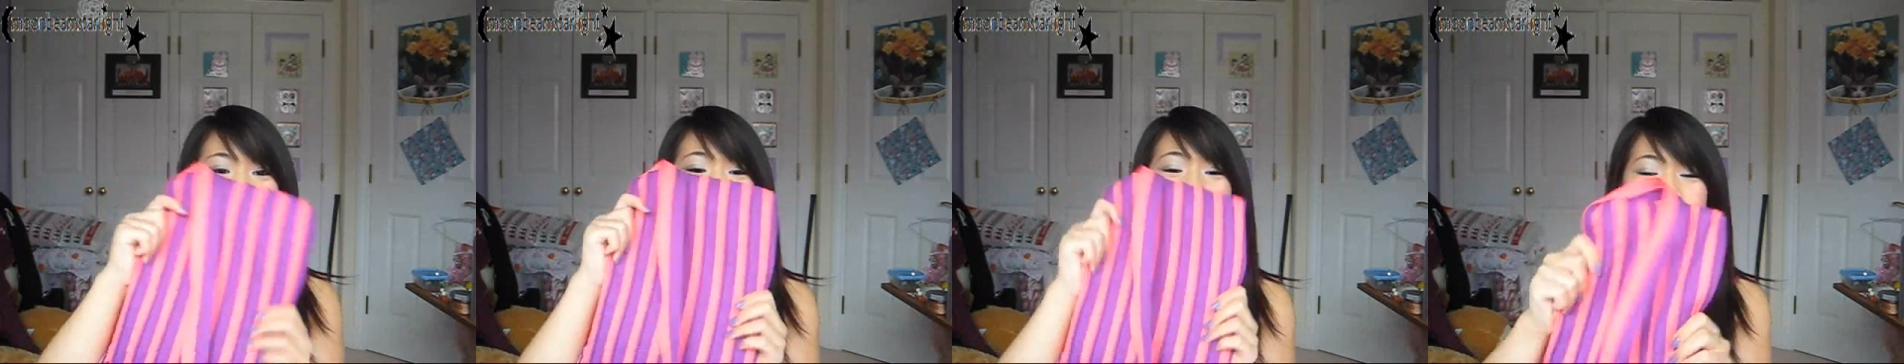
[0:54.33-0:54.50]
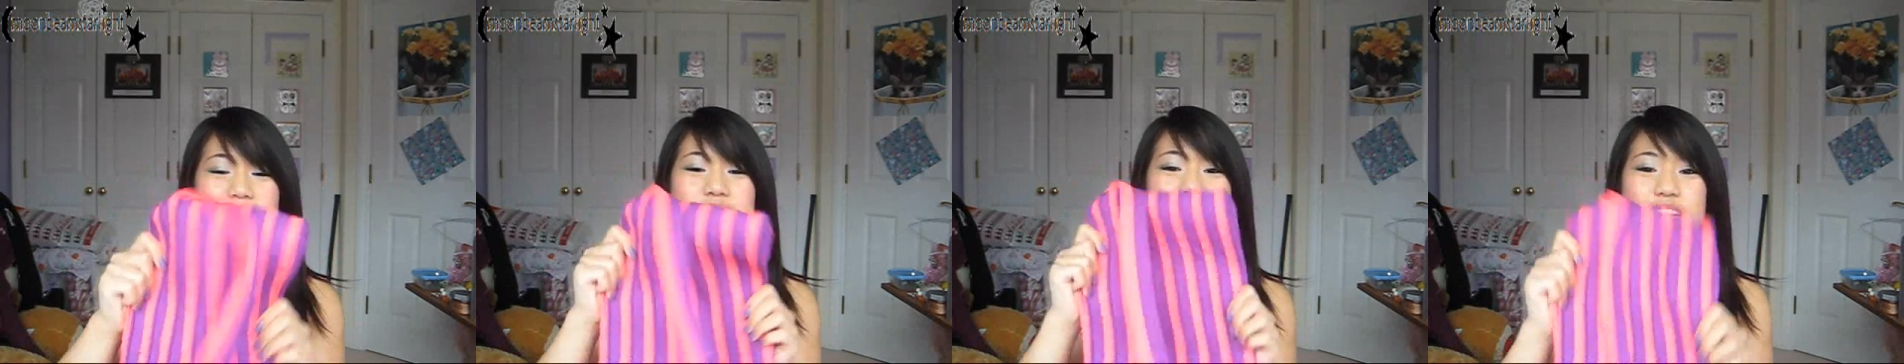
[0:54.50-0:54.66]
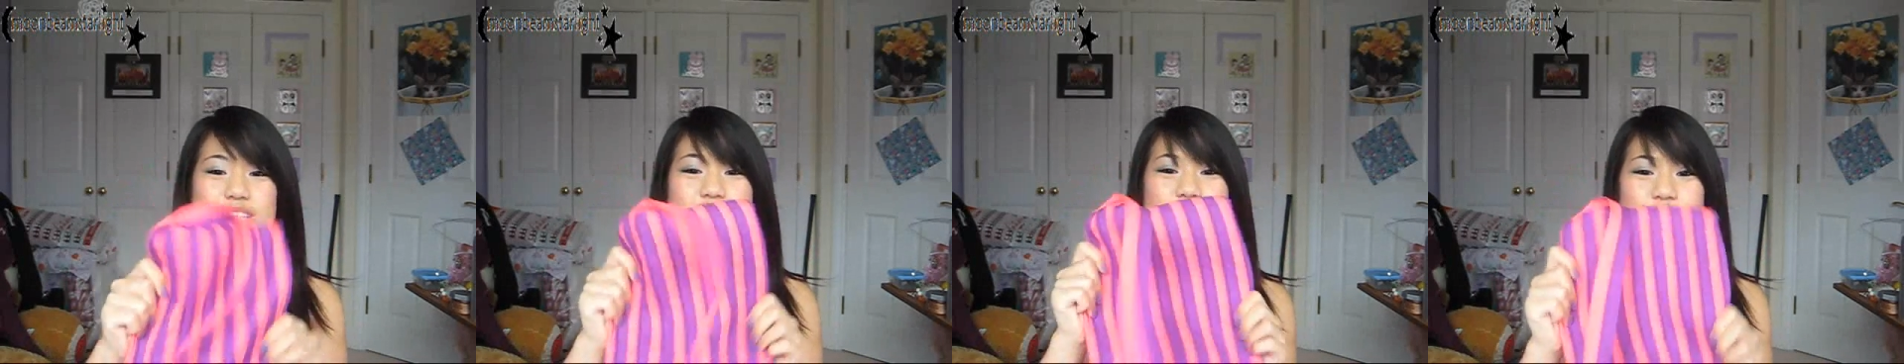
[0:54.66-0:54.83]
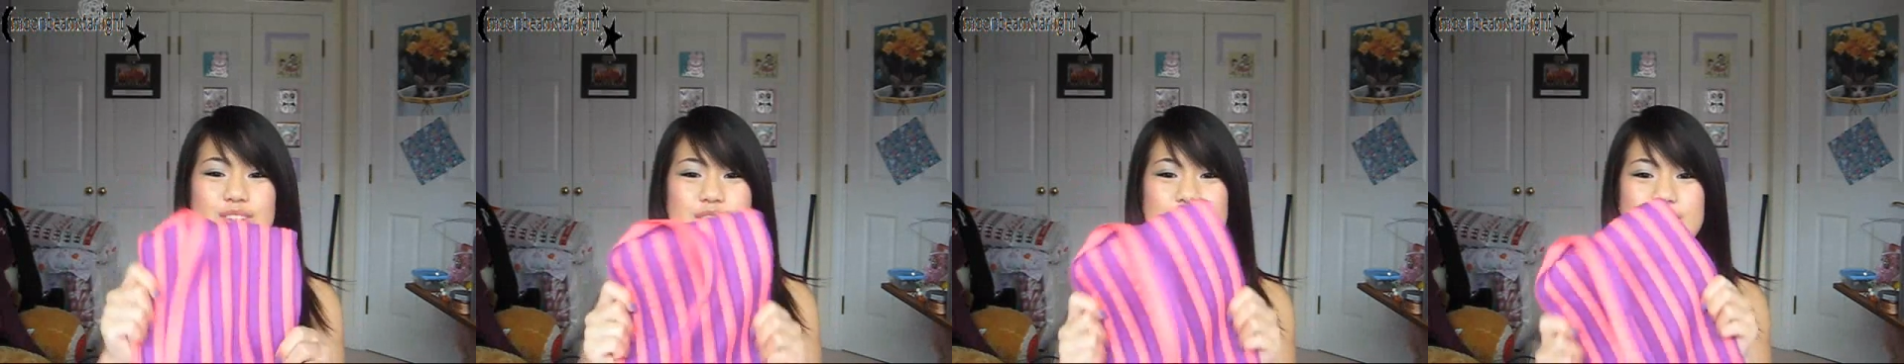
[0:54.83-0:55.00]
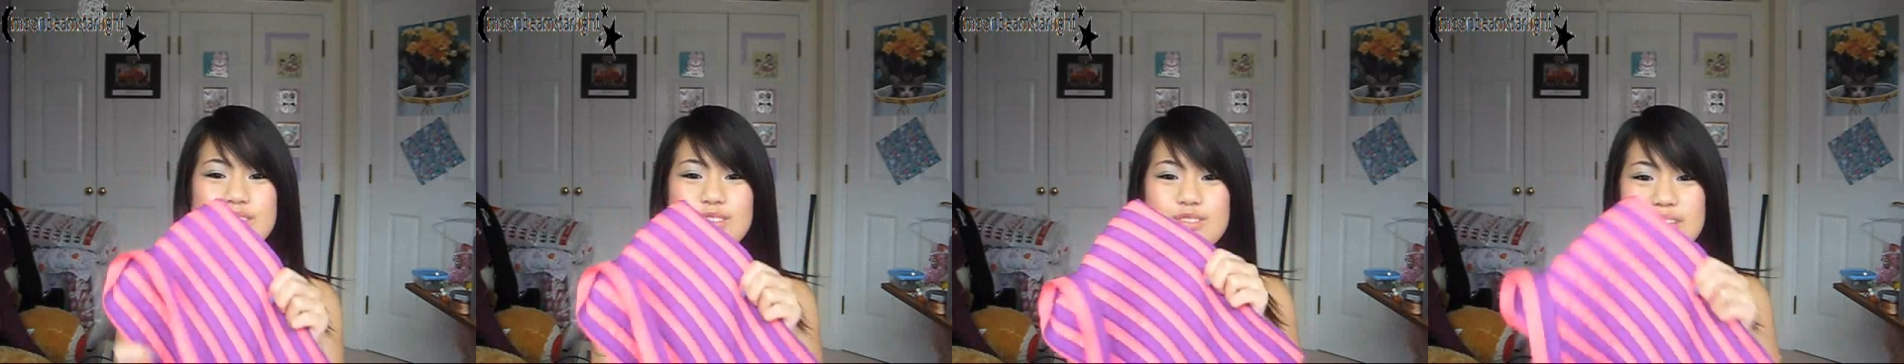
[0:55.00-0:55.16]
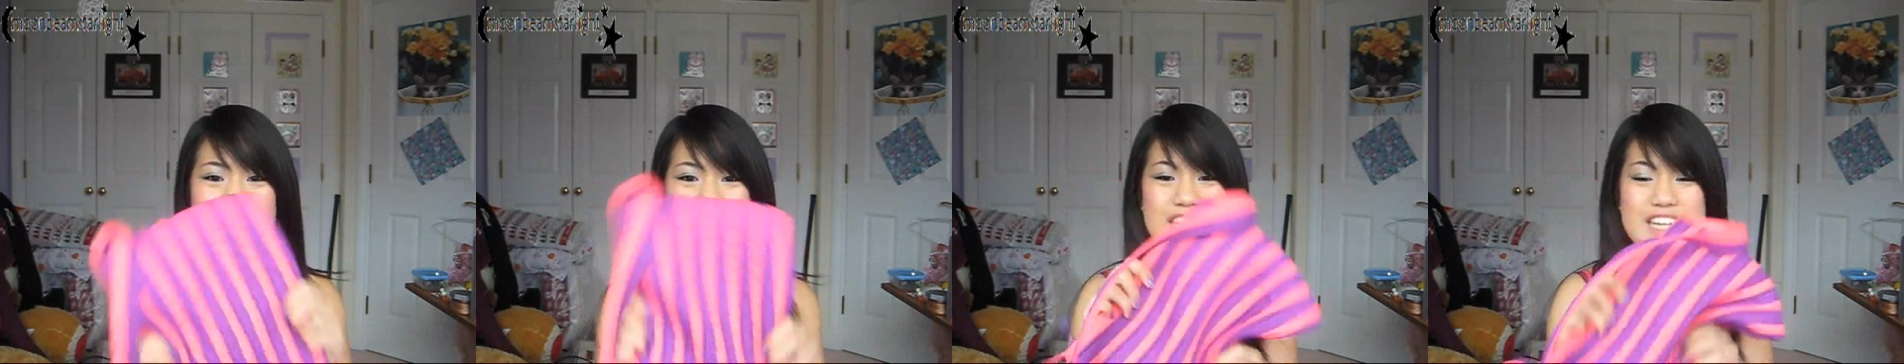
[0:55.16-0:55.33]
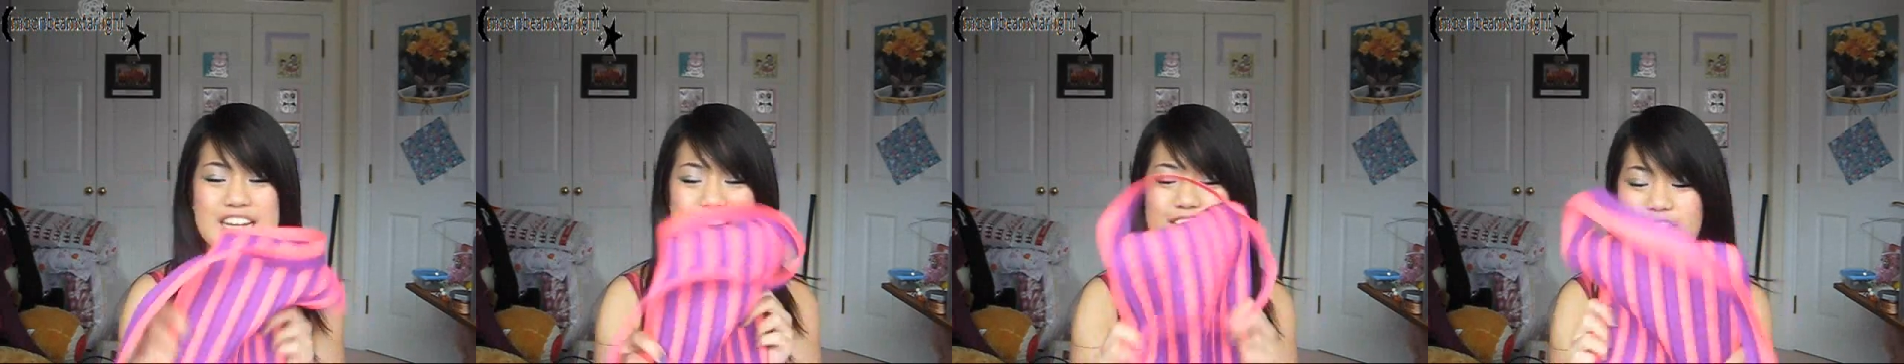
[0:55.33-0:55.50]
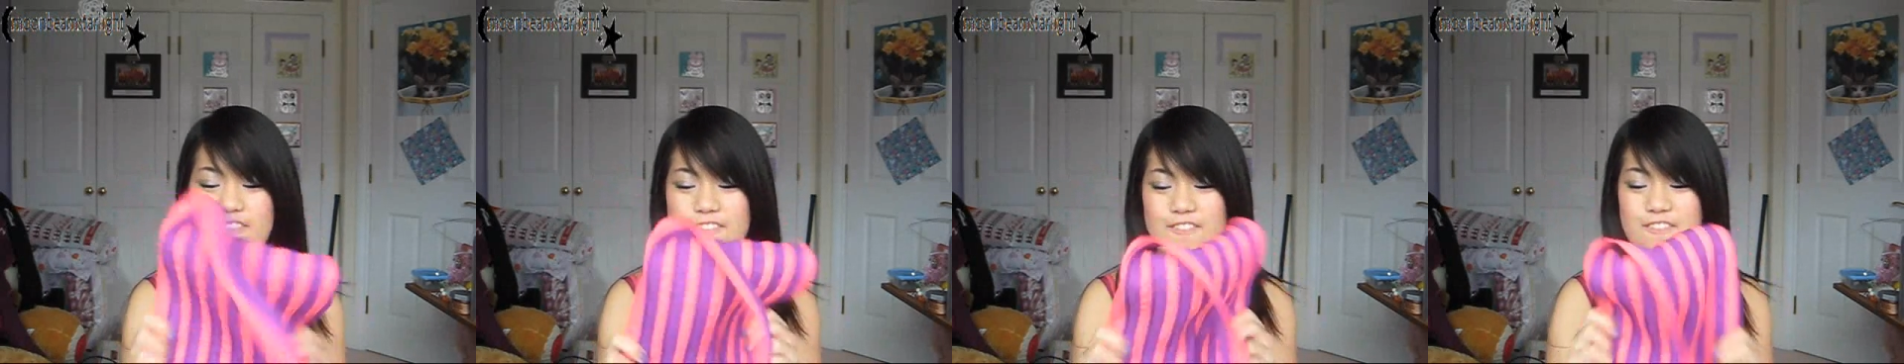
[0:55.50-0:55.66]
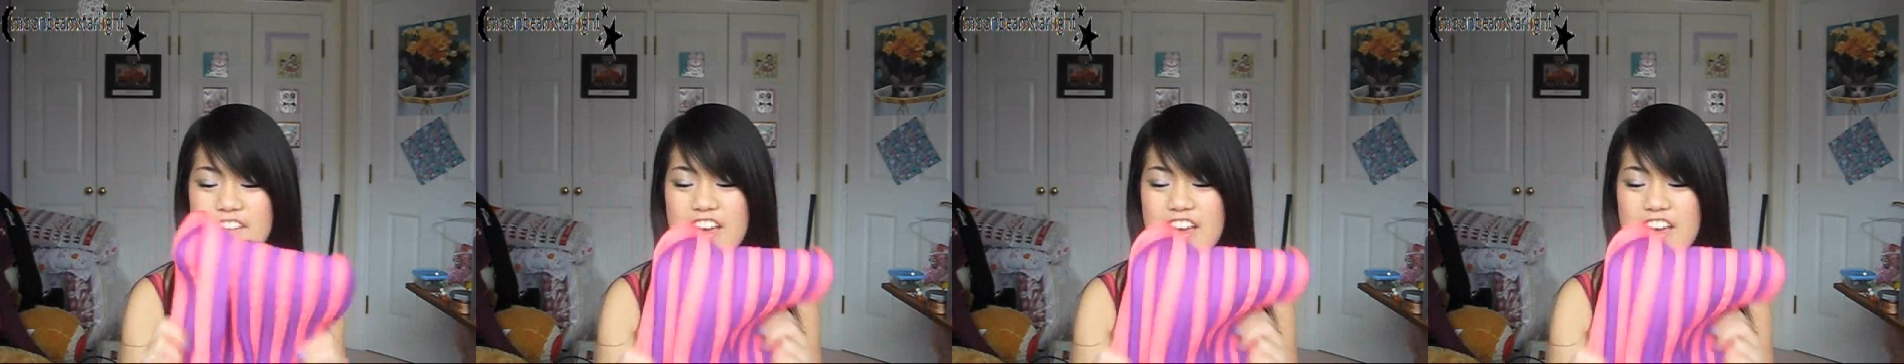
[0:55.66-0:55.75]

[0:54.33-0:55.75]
making sure it's really